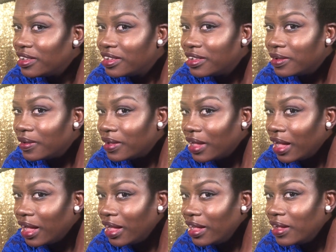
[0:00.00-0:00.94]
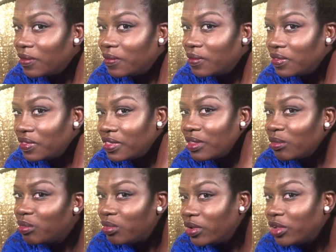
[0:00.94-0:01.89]
Okay,
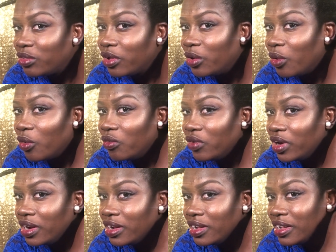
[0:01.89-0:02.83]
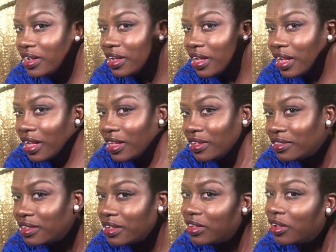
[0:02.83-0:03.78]
put this one over,
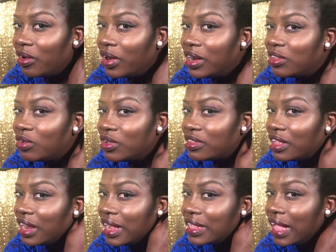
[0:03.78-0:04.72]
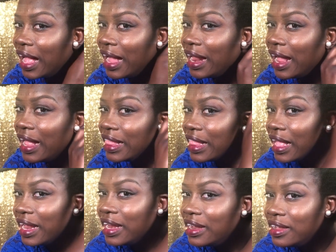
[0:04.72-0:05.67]
secure it, twist it like that, and
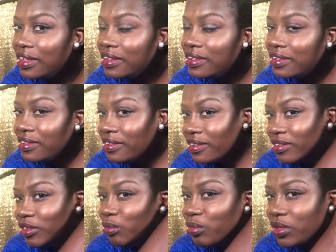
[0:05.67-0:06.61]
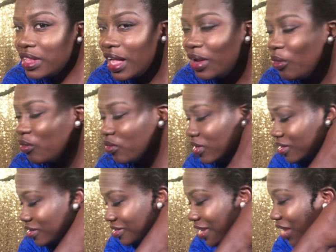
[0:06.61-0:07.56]
then you put that over.
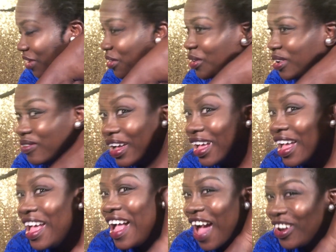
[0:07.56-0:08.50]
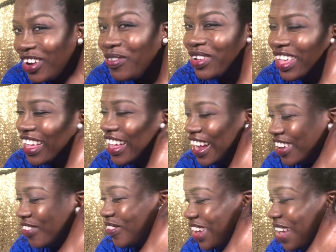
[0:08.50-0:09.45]
I don't know if you can get
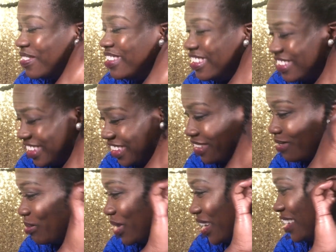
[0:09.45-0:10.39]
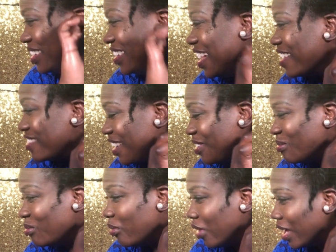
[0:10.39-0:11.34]
the way I'm teaching you, but that's how you
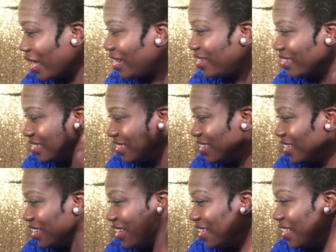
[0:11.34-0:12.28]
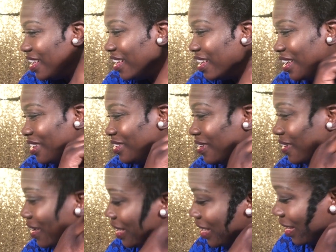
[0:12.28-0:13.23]
braid your
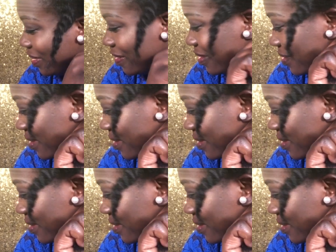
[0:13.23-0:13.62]
hair.